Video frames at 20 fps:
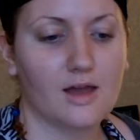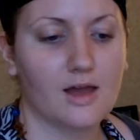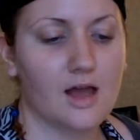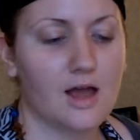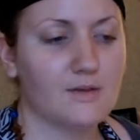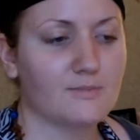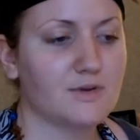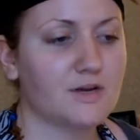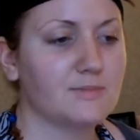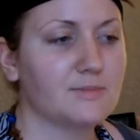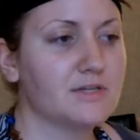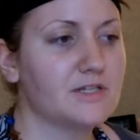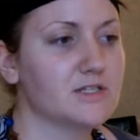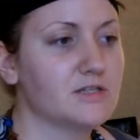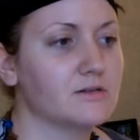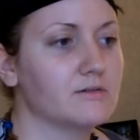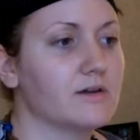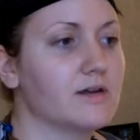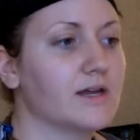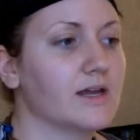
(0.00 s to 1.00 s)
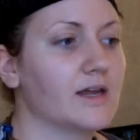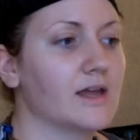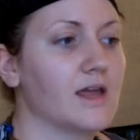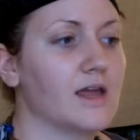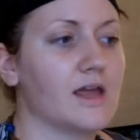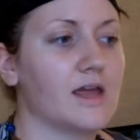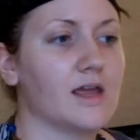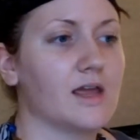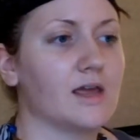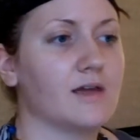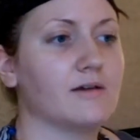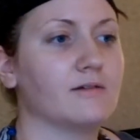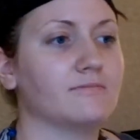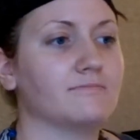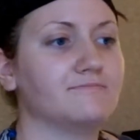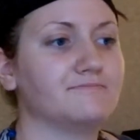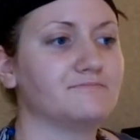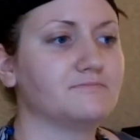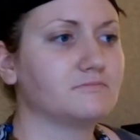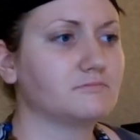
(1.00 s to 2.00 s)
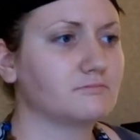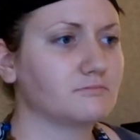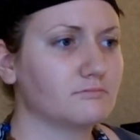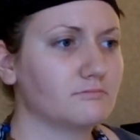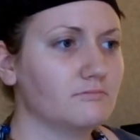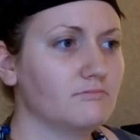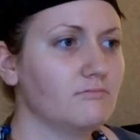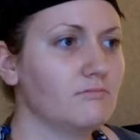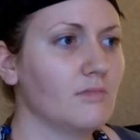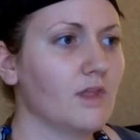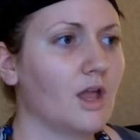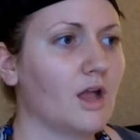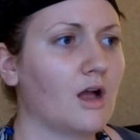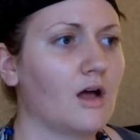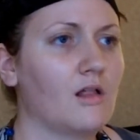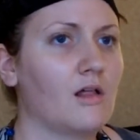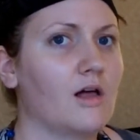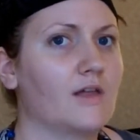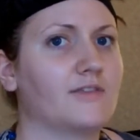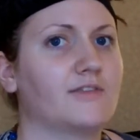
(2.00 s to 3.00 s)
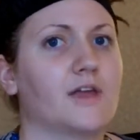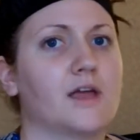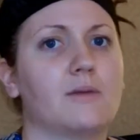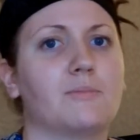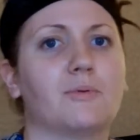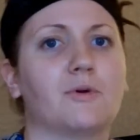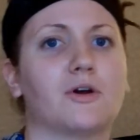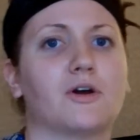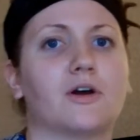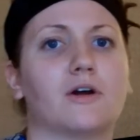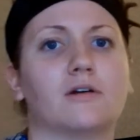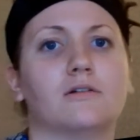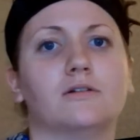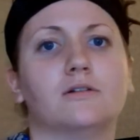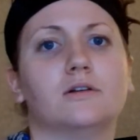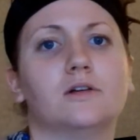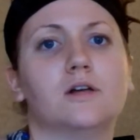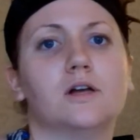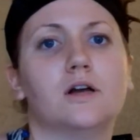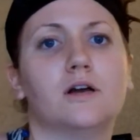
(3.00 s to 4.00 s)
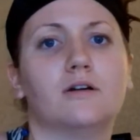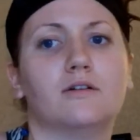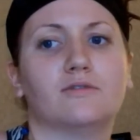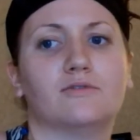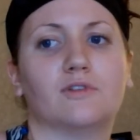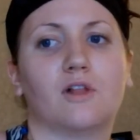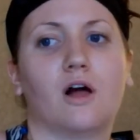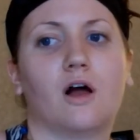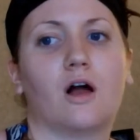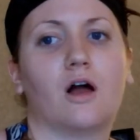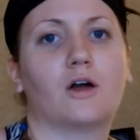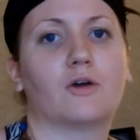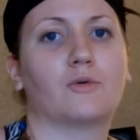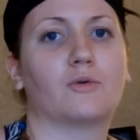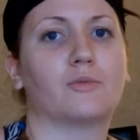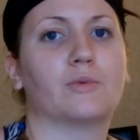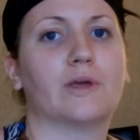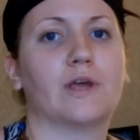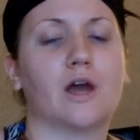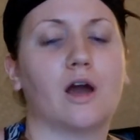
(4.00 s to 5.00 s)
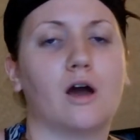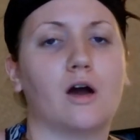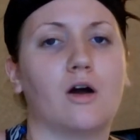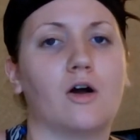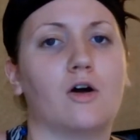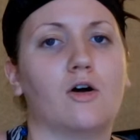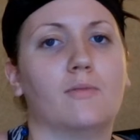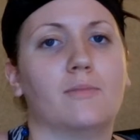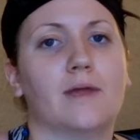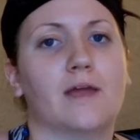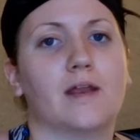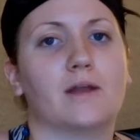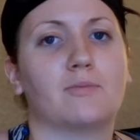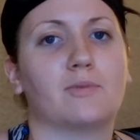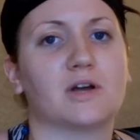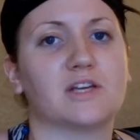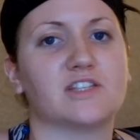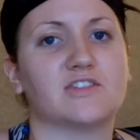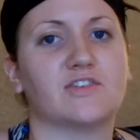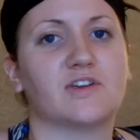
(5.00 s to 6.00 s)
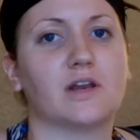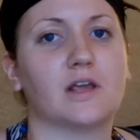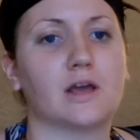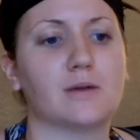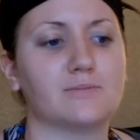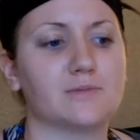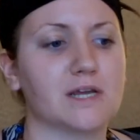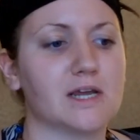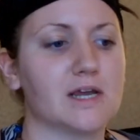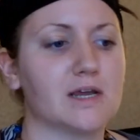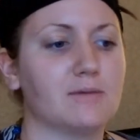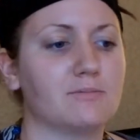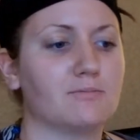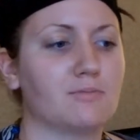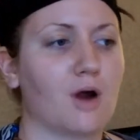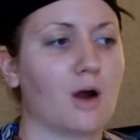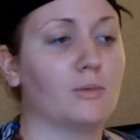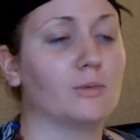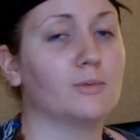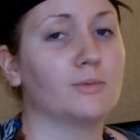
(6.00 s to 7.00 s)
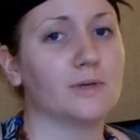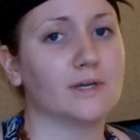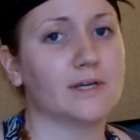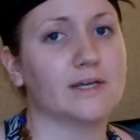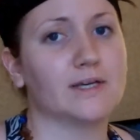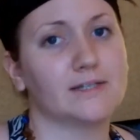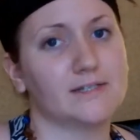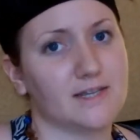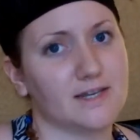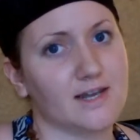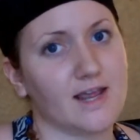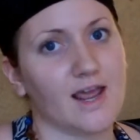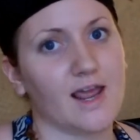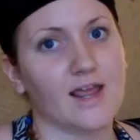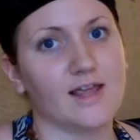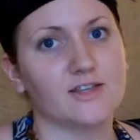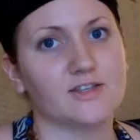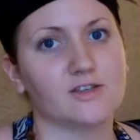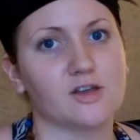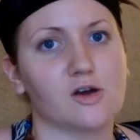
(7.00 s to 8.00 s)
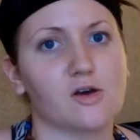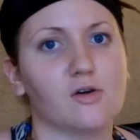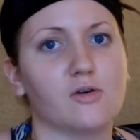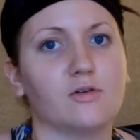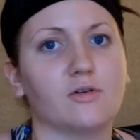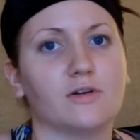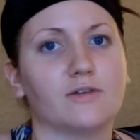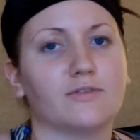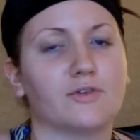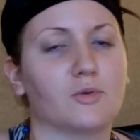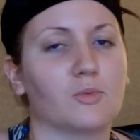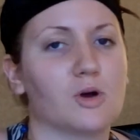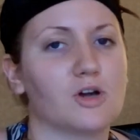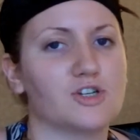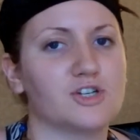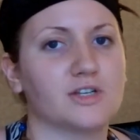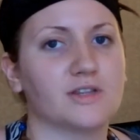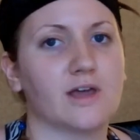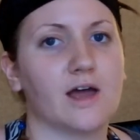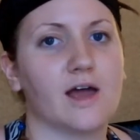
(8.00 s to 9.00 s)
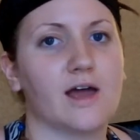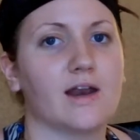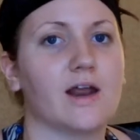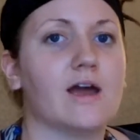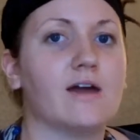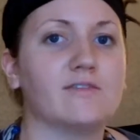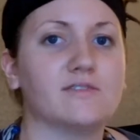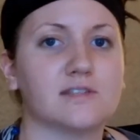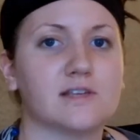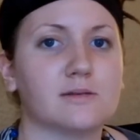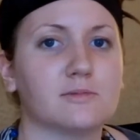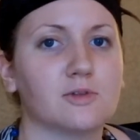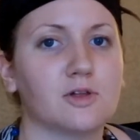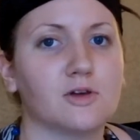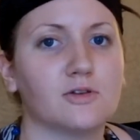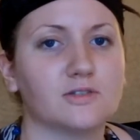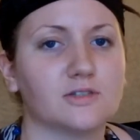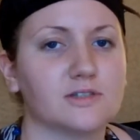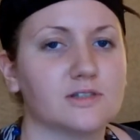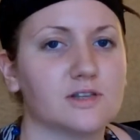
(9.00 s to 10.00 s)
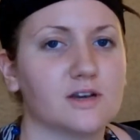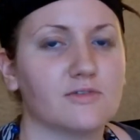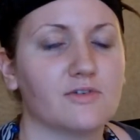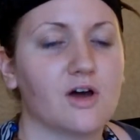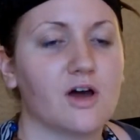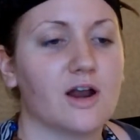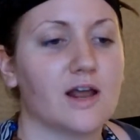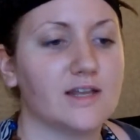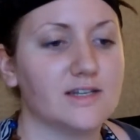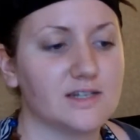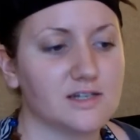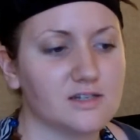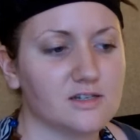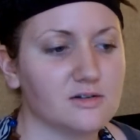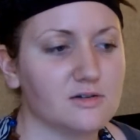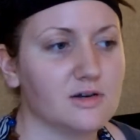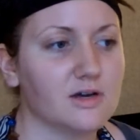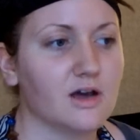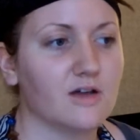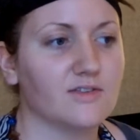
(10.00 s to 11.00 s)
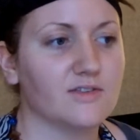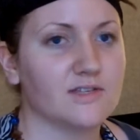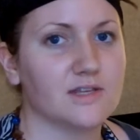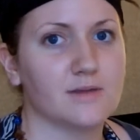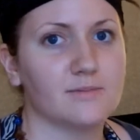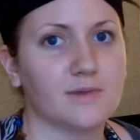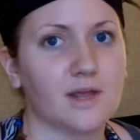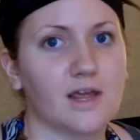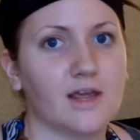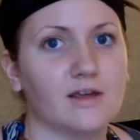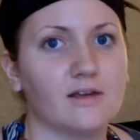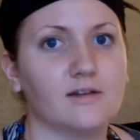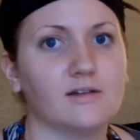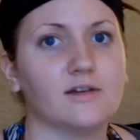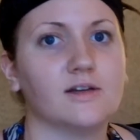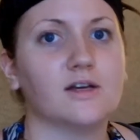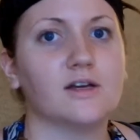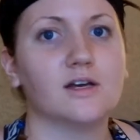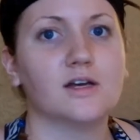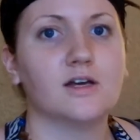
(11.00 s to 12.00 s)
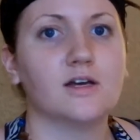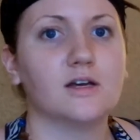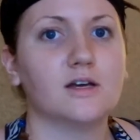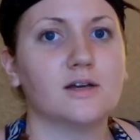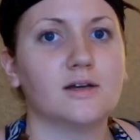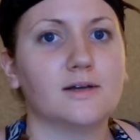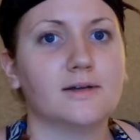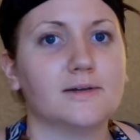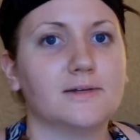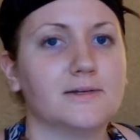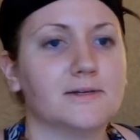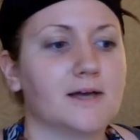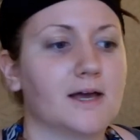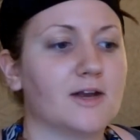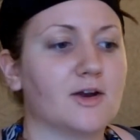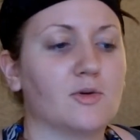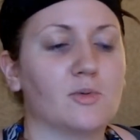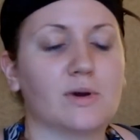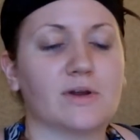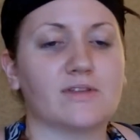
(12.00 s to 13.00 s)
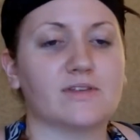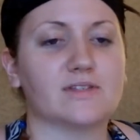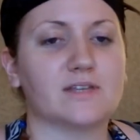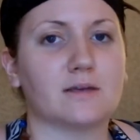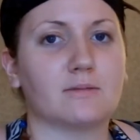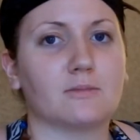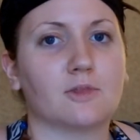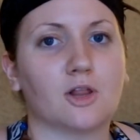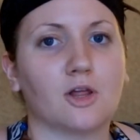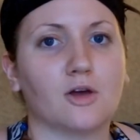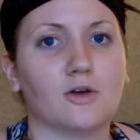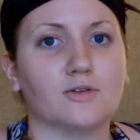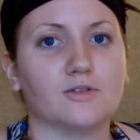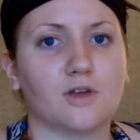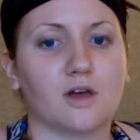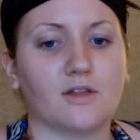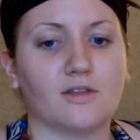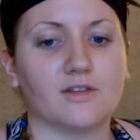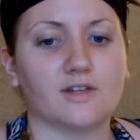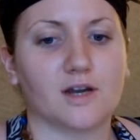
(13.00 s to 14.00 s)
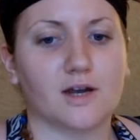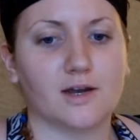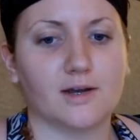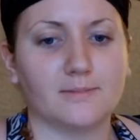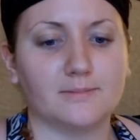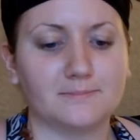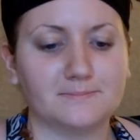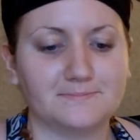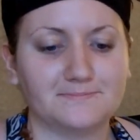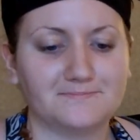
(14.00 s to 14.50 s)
I'm gonna be doing a cloth diaper vlog when we get home and a breastfeeding update probably today. So if you're watching that and I have the same clothes and stuff on, I did do it on the same day. I don't wear the same clothes all the time.